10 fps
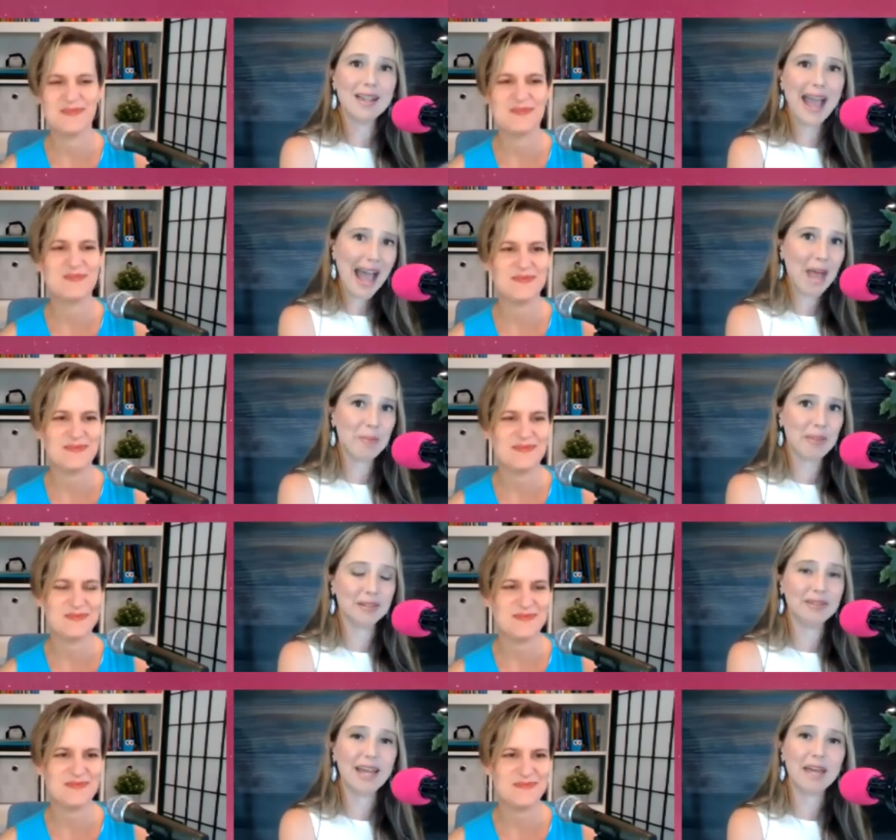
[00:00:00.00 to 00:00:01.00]

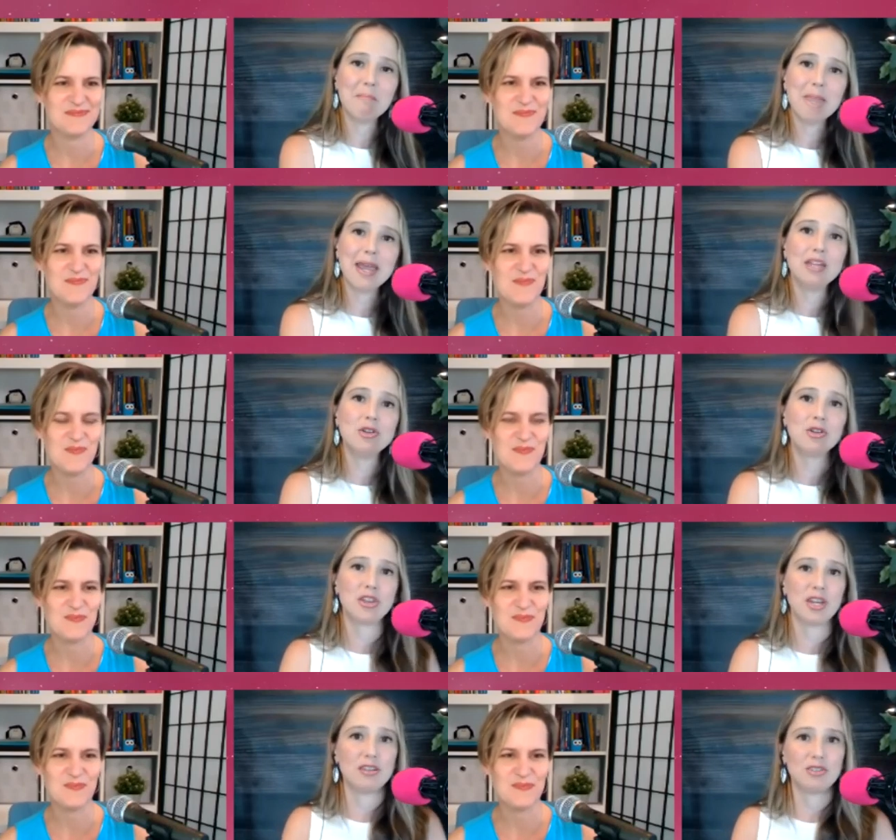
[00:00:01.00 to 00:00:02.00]
Speaker 1: happened that made your
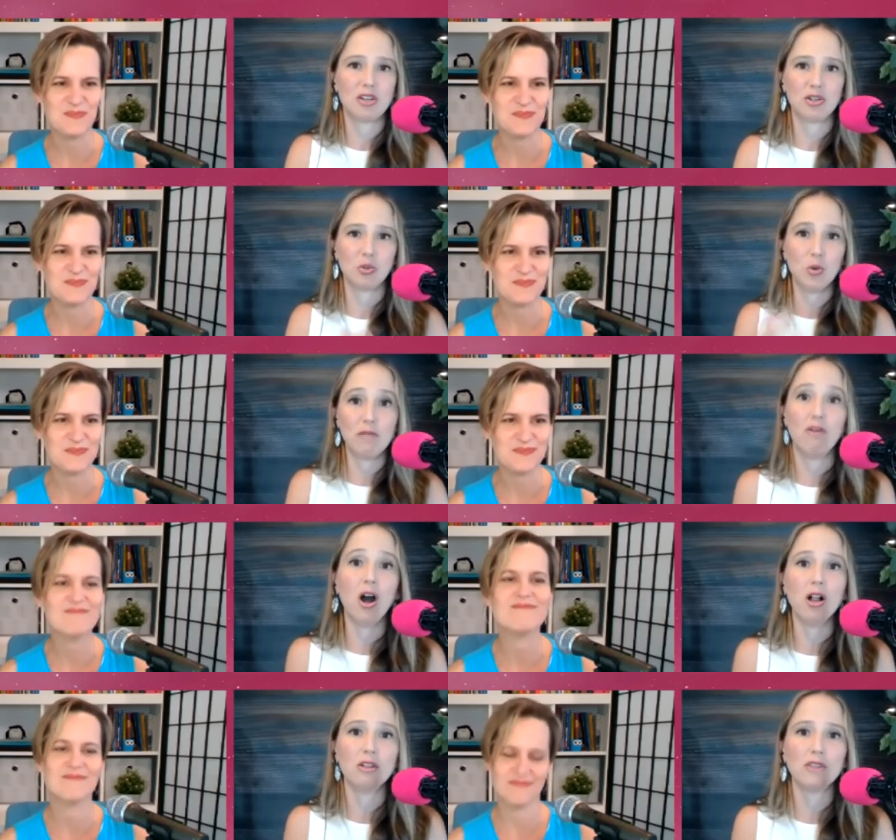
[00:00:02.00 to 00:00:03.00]
thinking start to
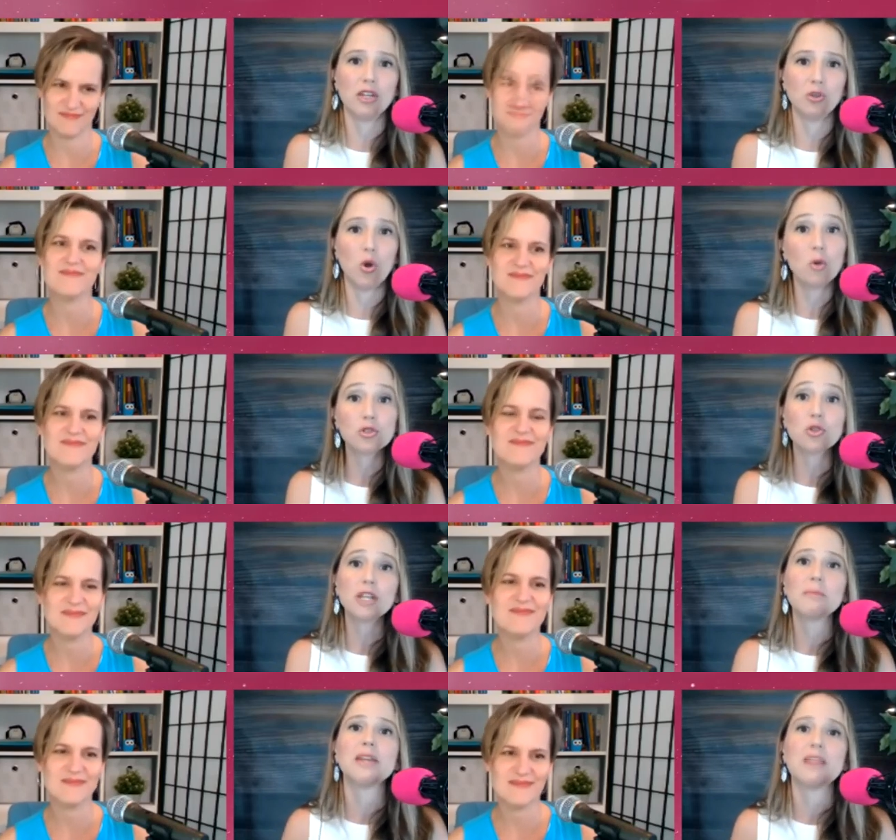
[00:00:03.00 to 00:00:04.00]
evolve into
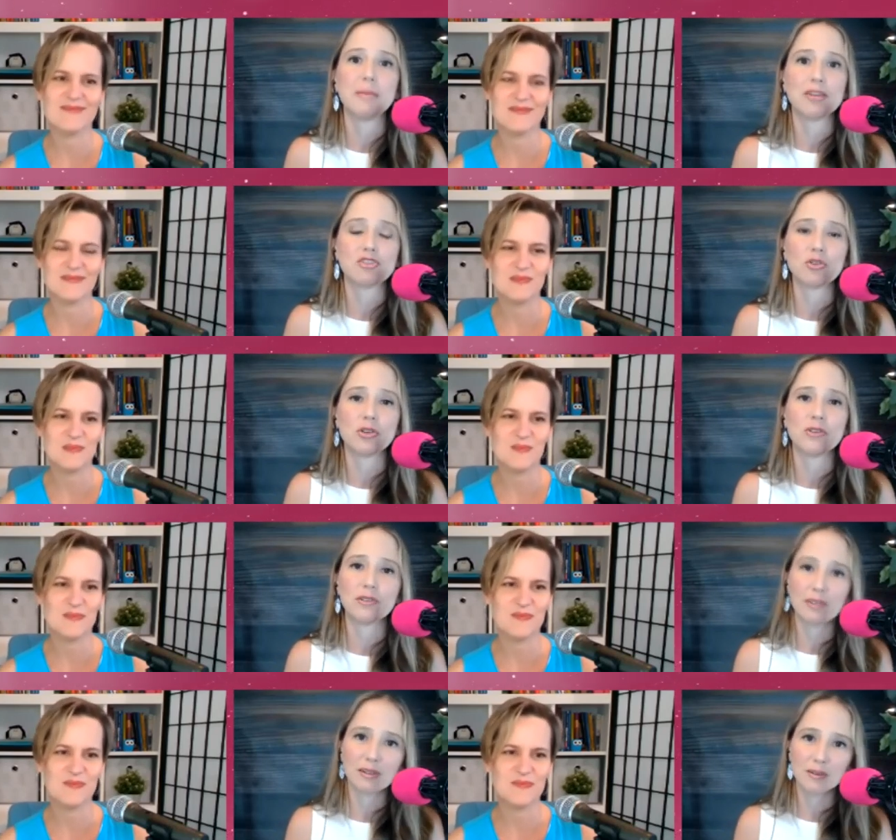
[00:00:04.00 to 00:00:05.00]
homeschooling being the best
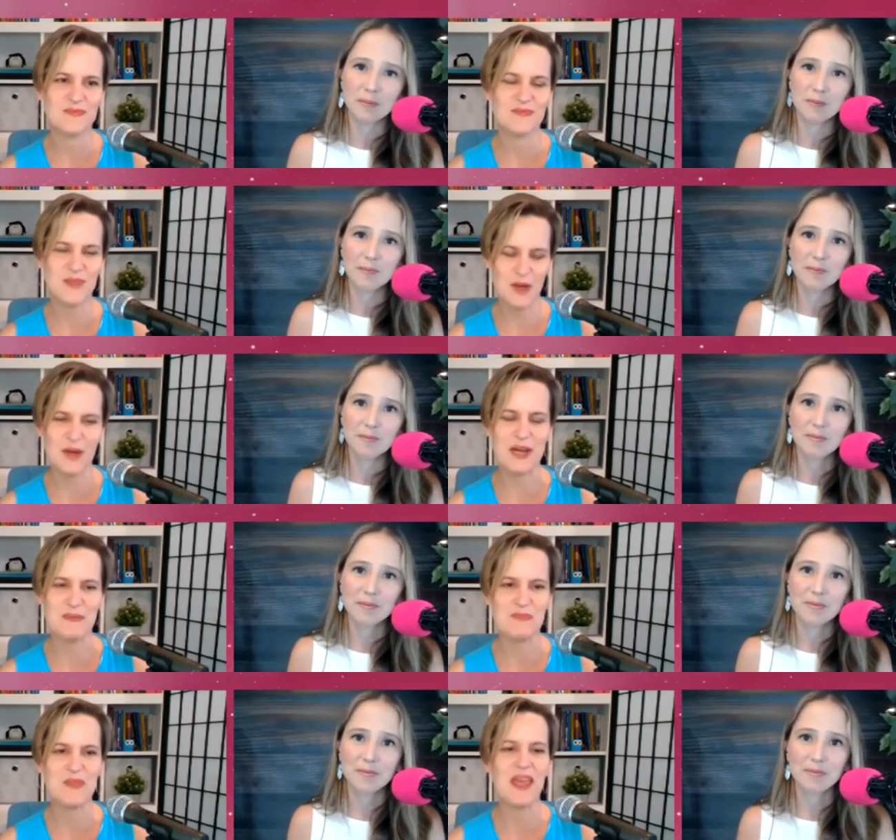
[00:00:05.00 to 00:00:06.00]
choice.
Speaker 2: Okay.
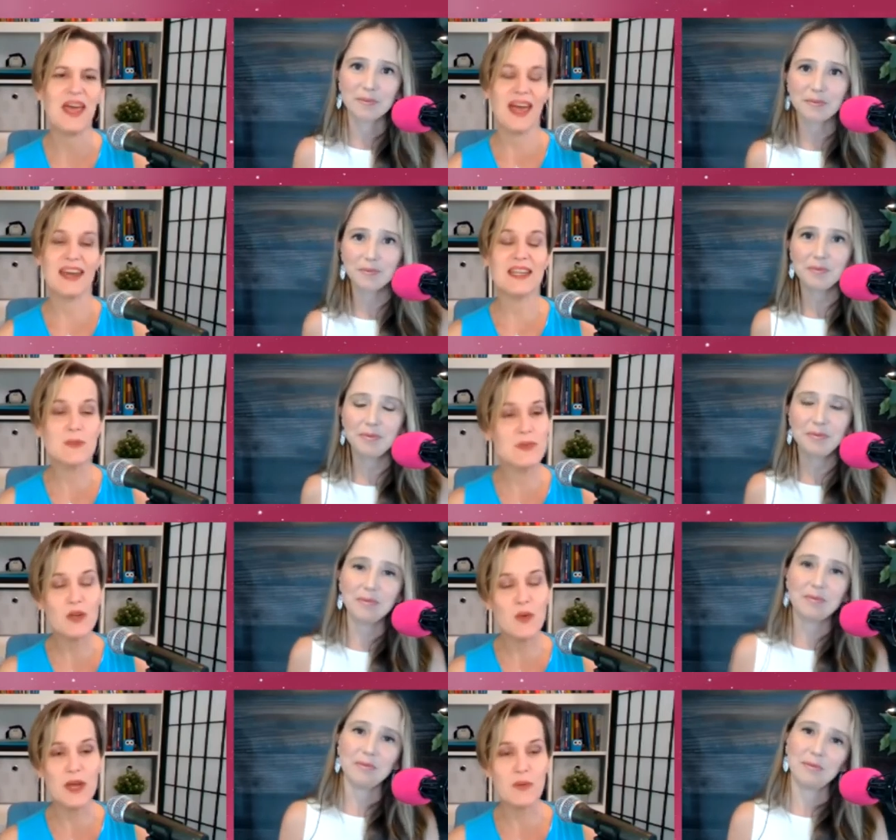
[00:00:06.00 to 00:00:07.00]
And it's
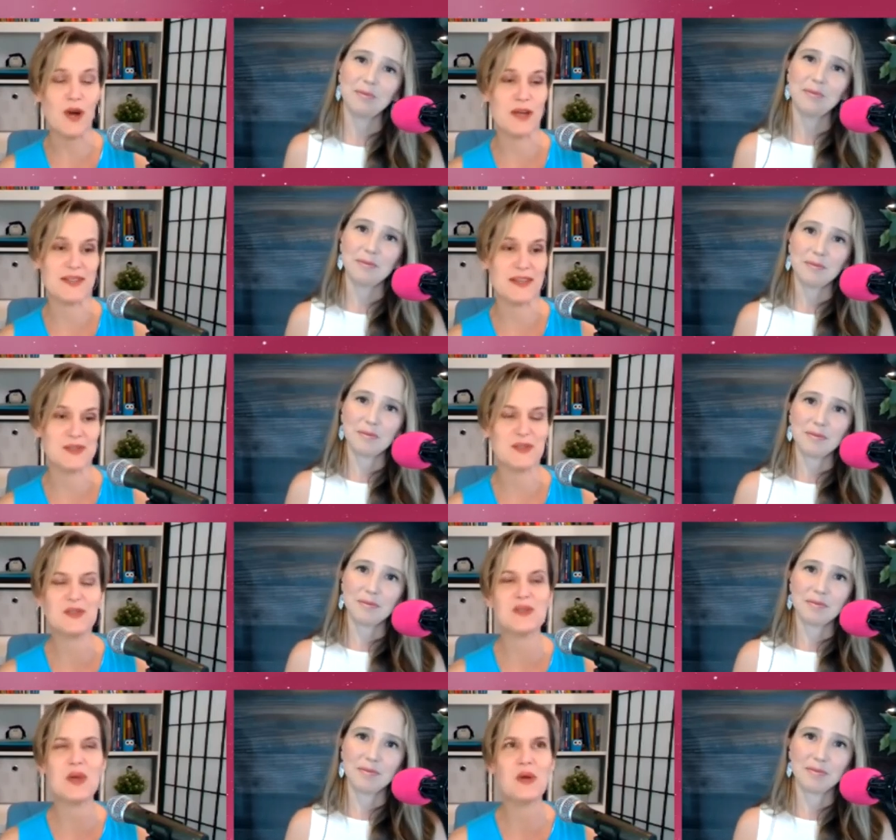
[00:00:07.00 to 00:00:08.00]
been quite a process.
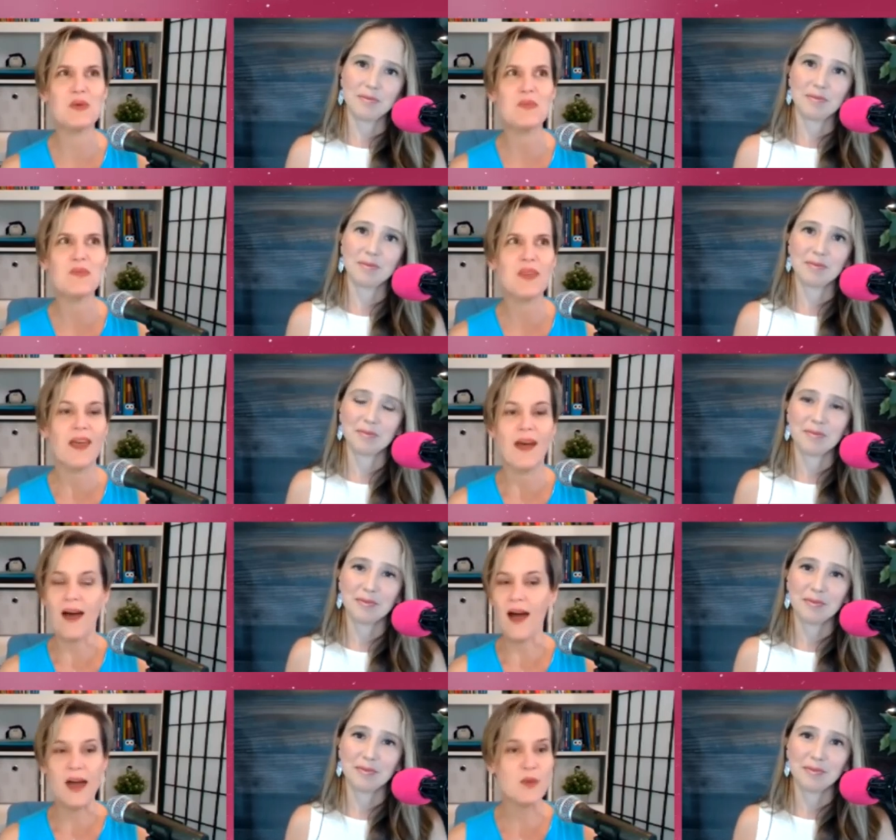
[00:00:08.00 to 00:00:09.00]
So
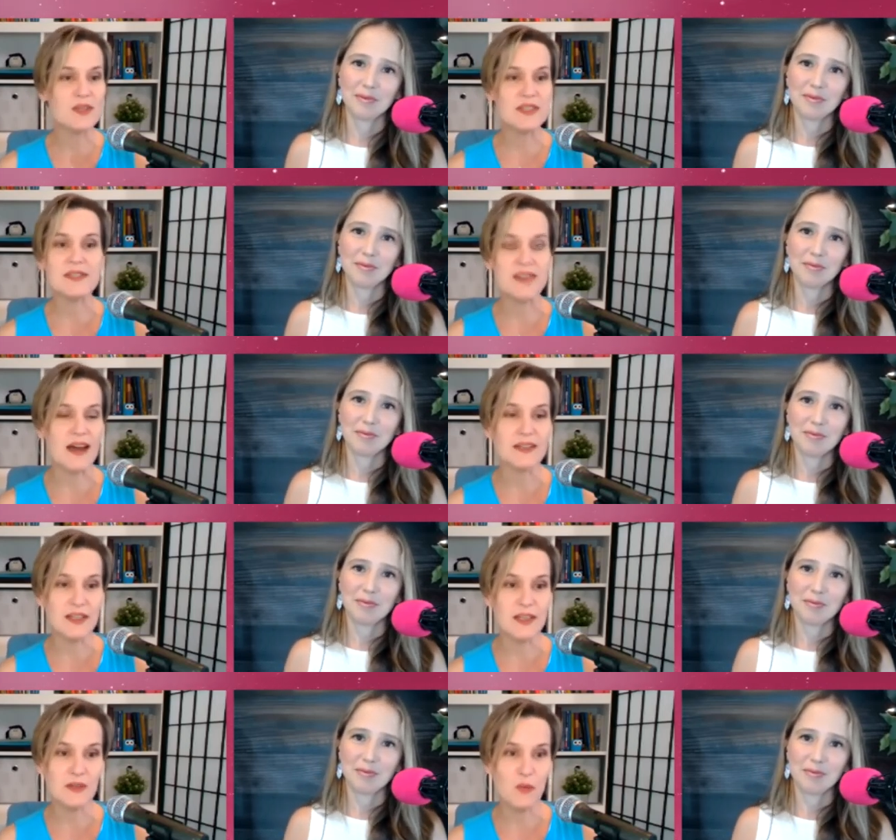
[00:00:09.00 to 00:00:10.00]
I was
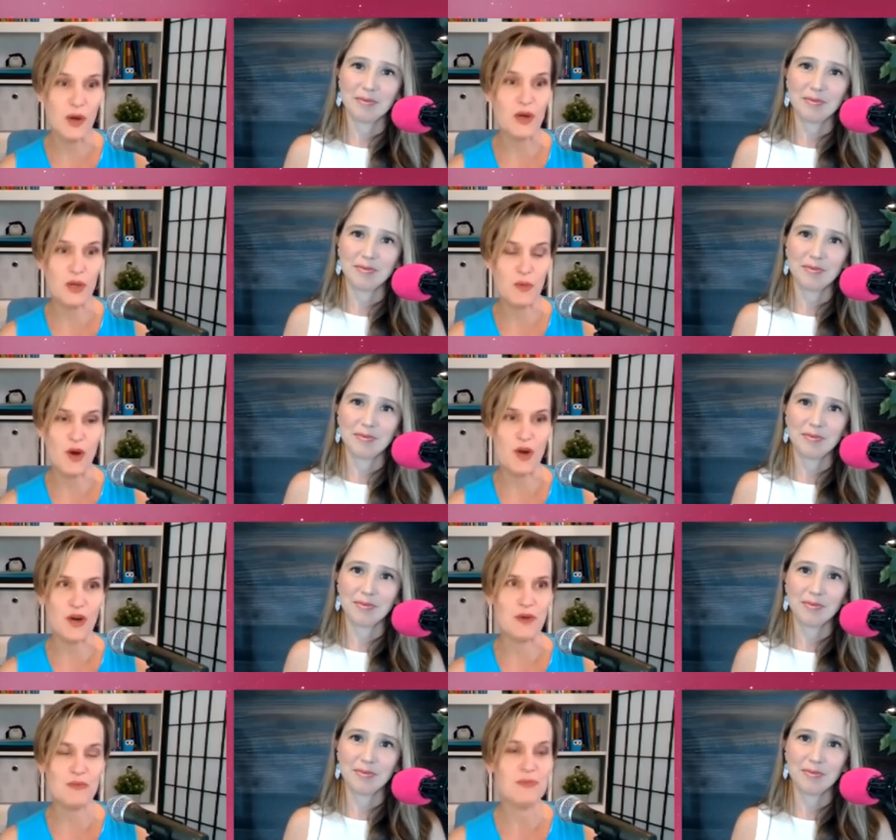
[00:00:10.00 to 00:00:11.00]
exactly where you
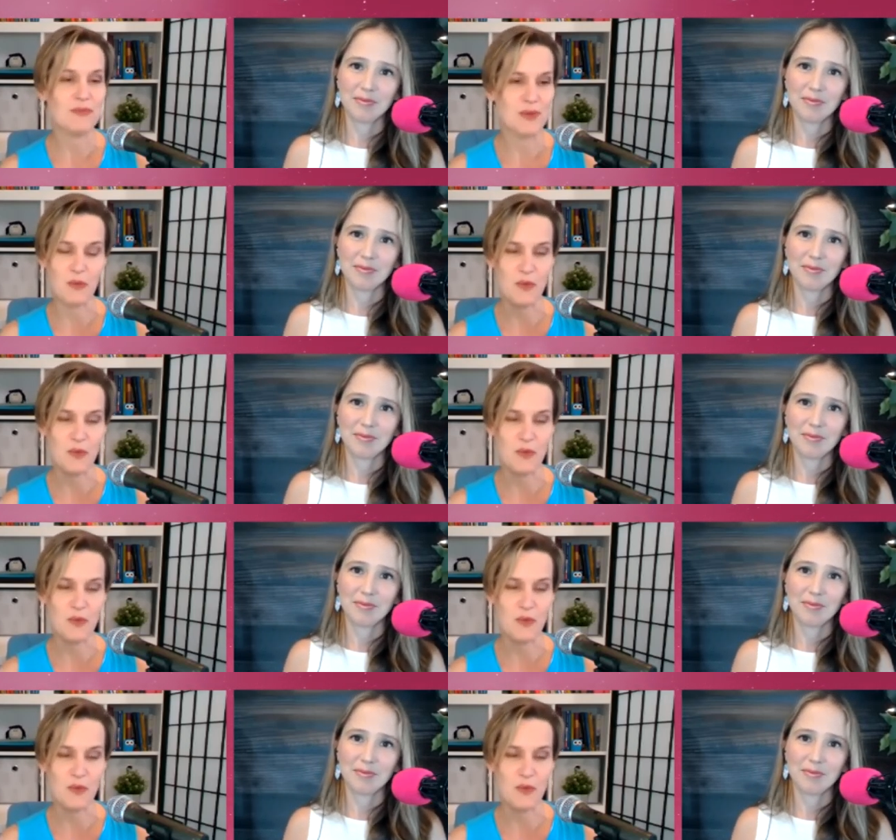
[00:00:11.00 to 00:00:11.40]
are. And